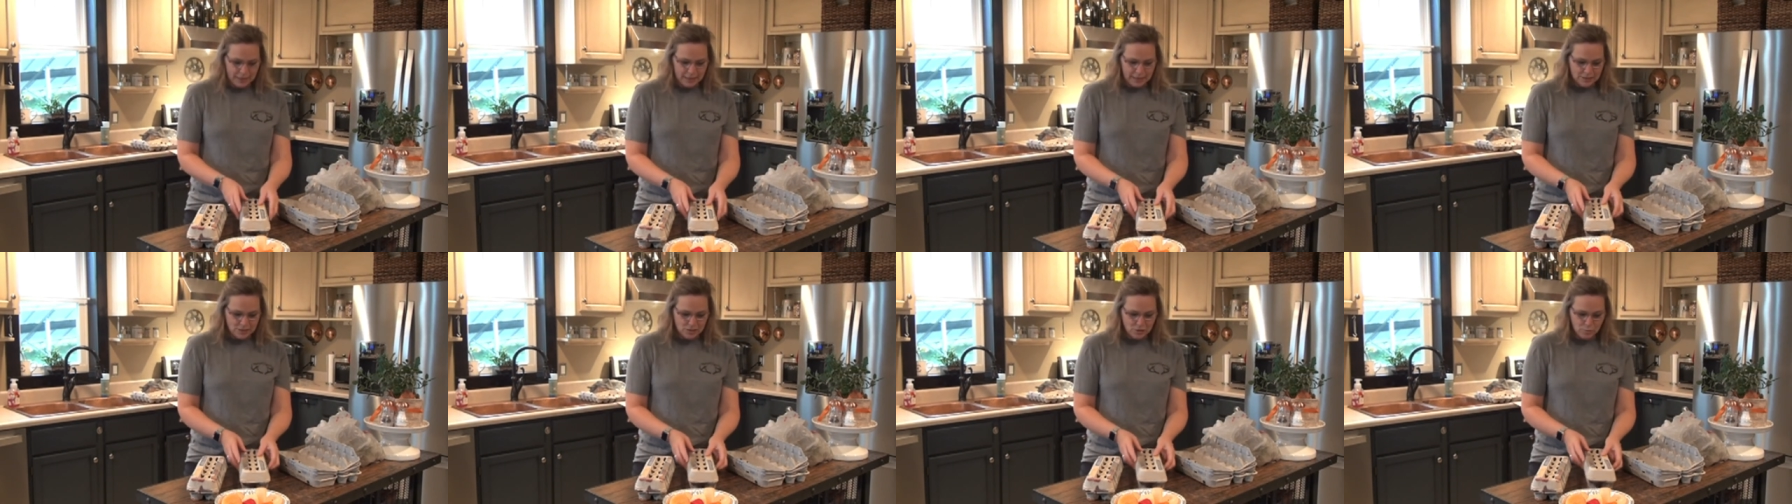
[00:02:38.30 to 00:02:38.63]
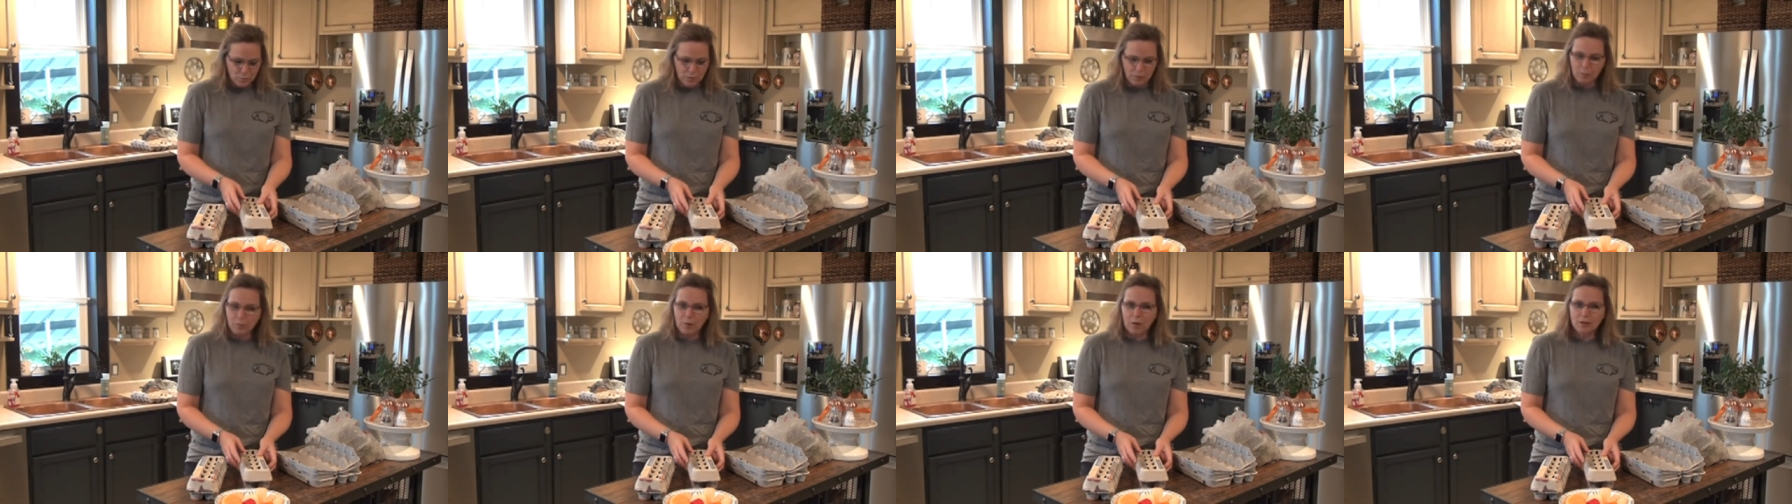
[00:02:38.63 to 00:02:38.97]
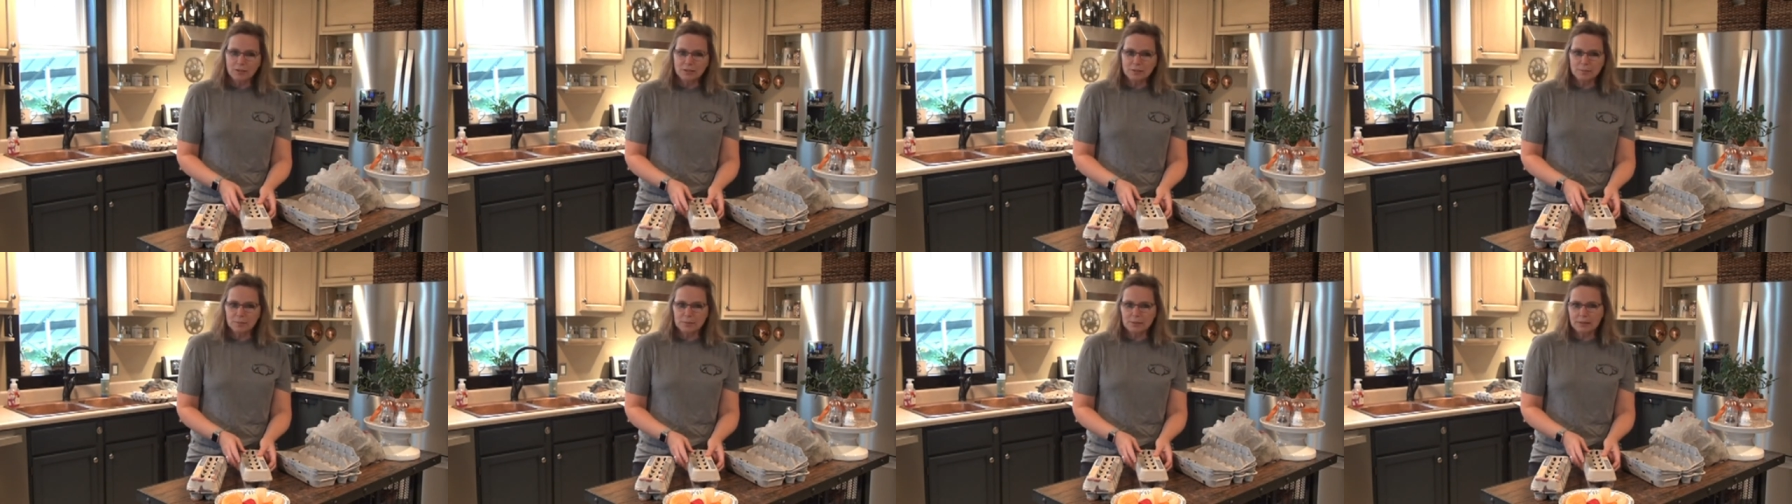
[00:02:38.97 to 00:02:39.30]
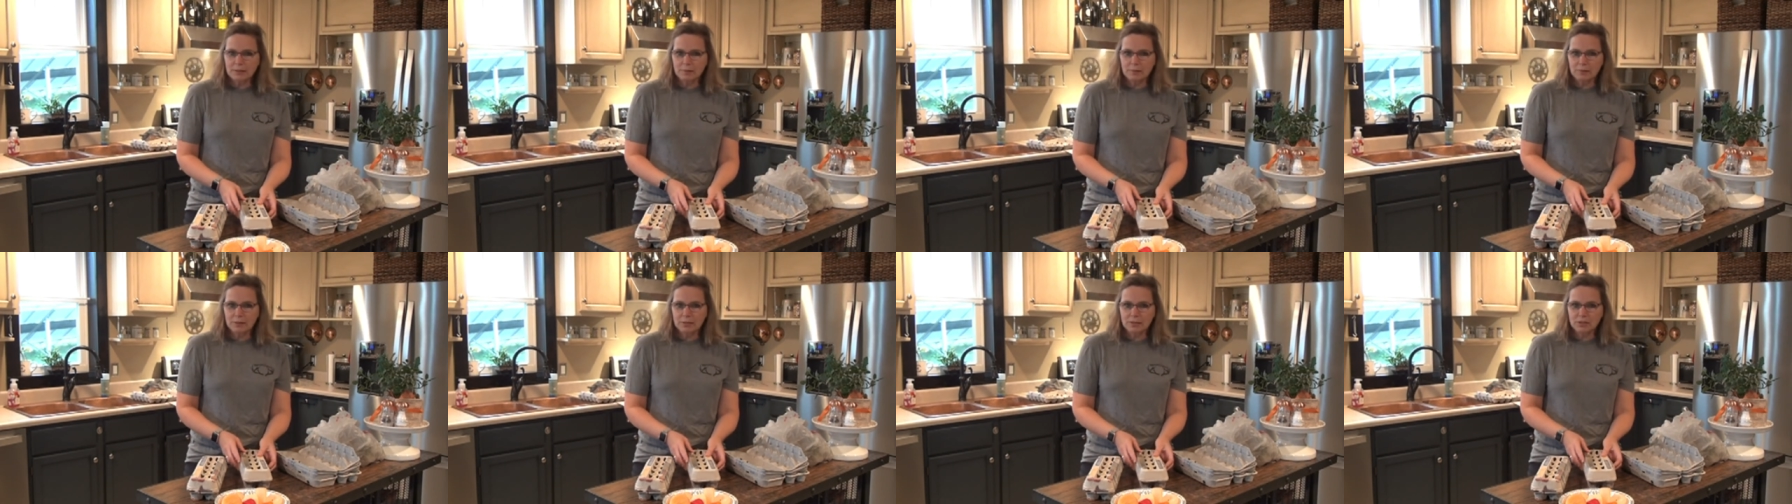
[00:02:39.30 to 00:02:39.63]
And so what we're
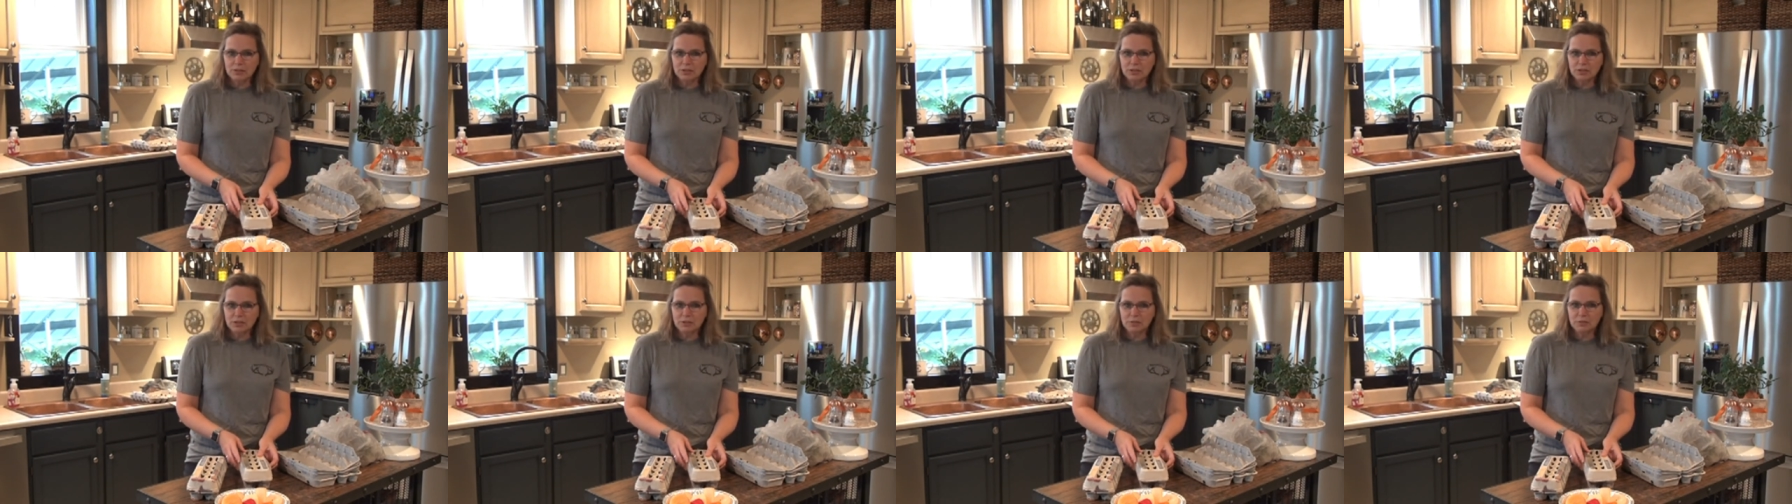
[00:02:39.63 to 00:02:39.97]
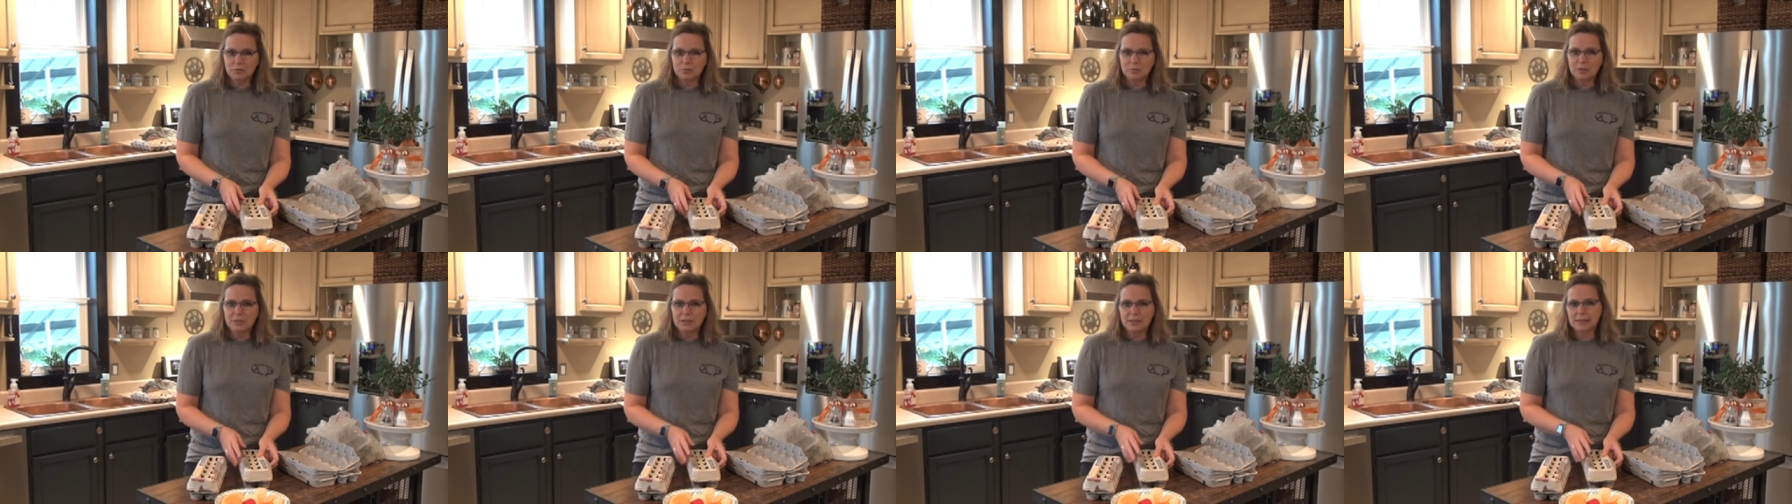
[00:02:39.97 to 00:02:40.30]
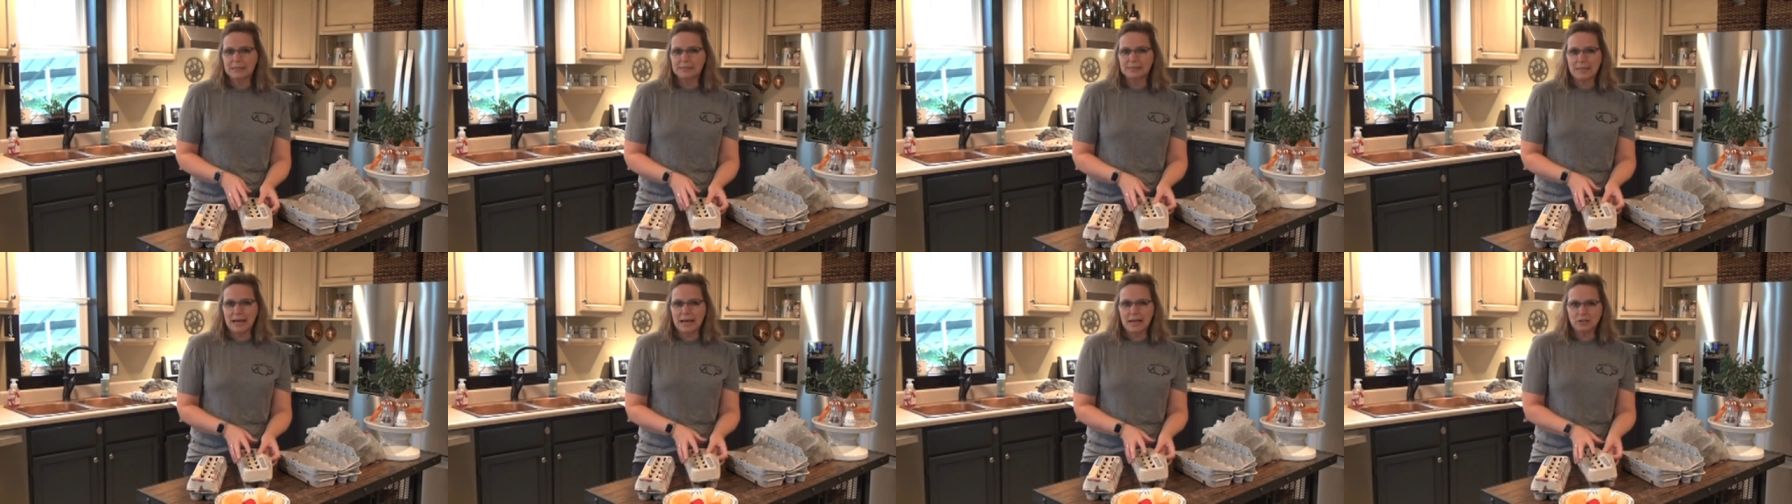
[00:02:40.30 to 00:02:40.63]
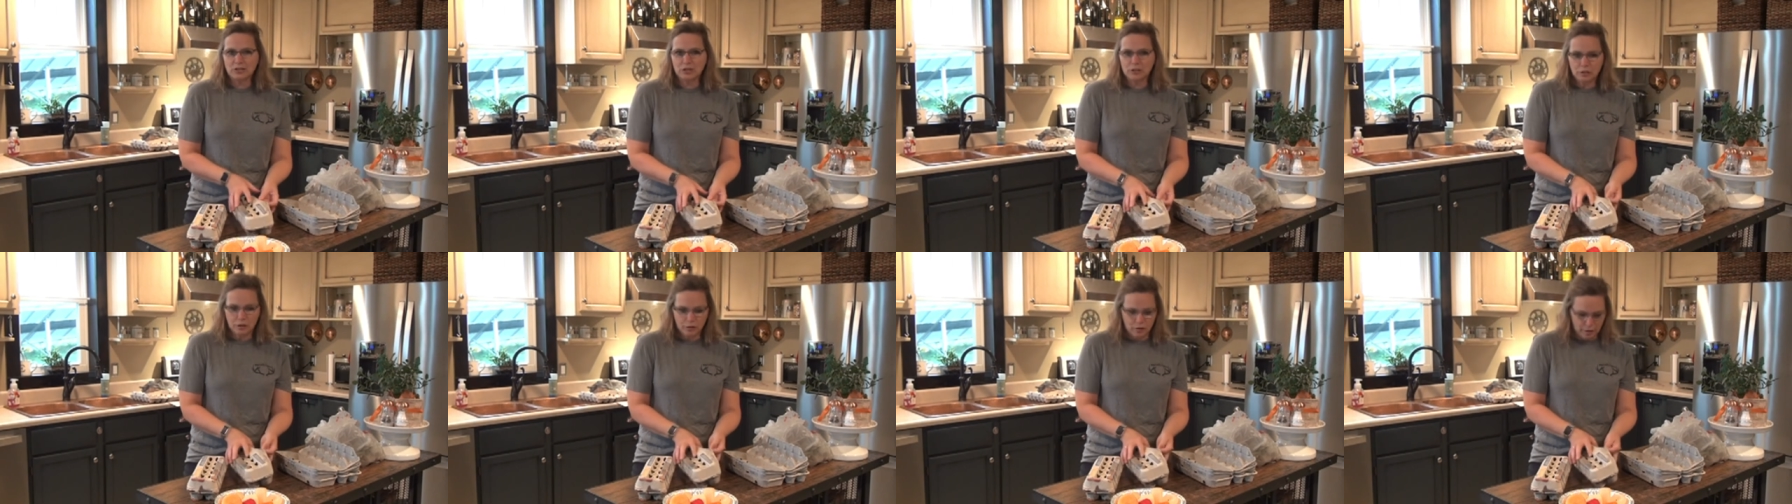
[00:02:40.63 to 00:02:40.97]
ultimately going to do is
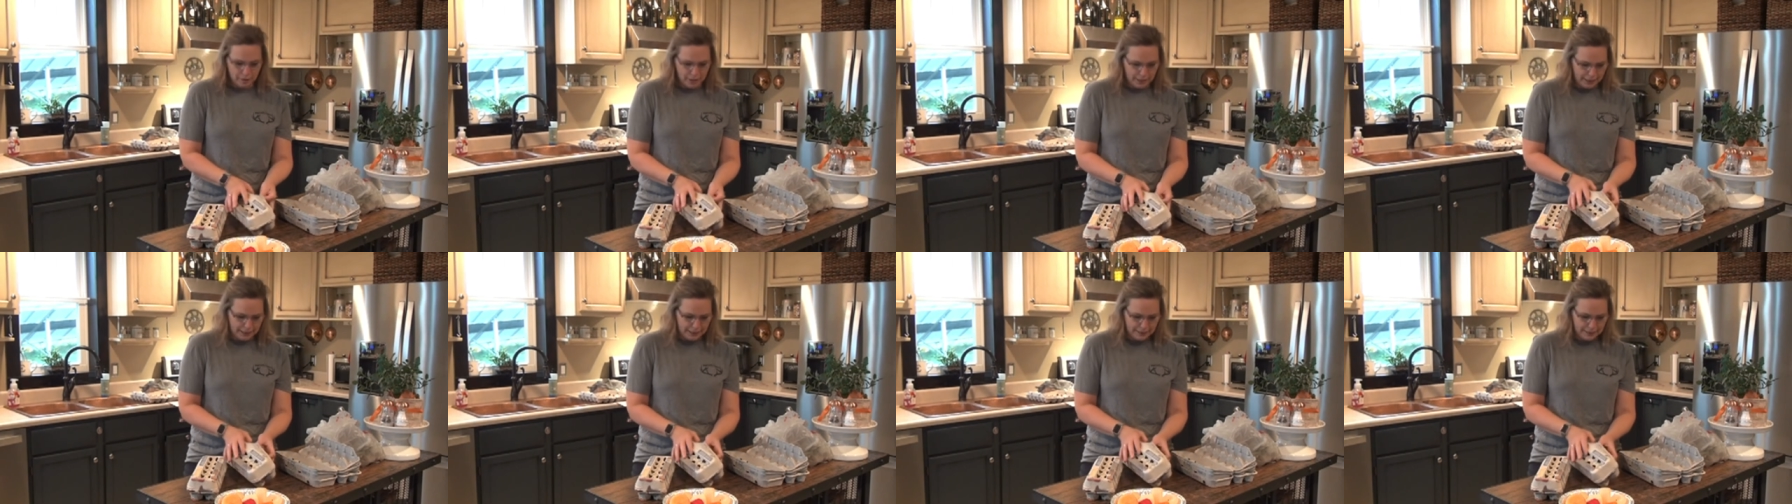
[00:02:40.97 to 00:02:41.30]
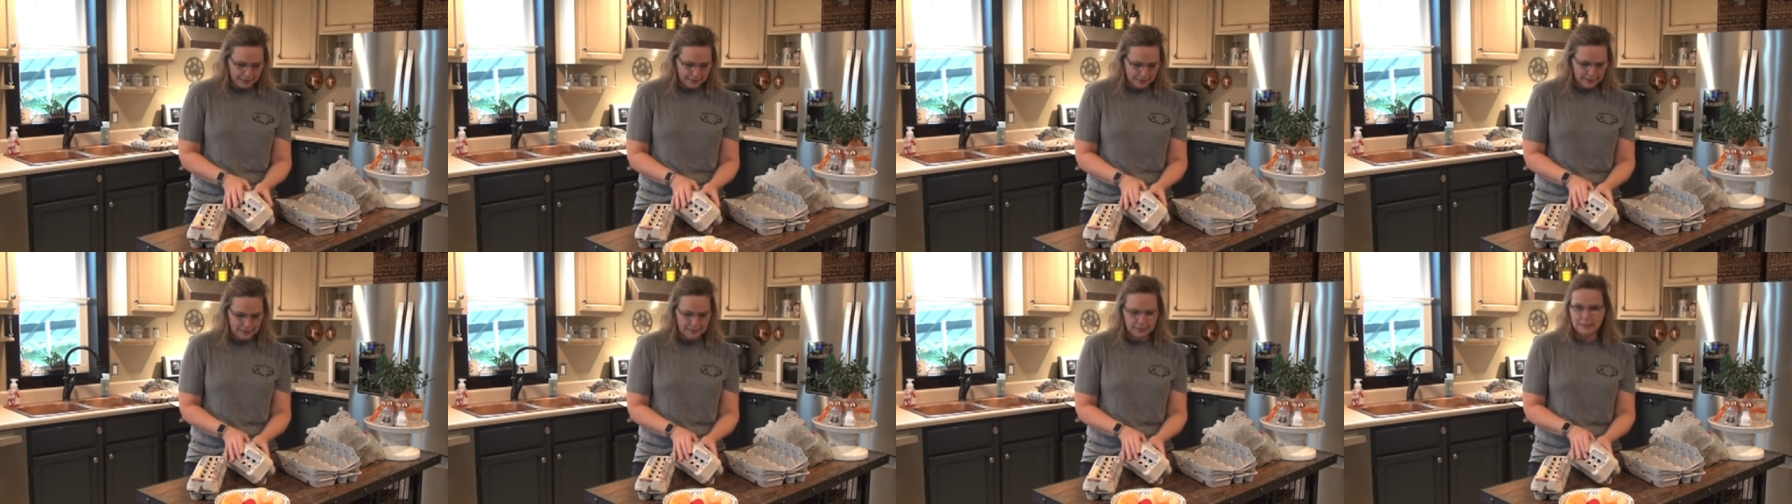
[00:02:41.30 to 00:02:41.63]
actually create,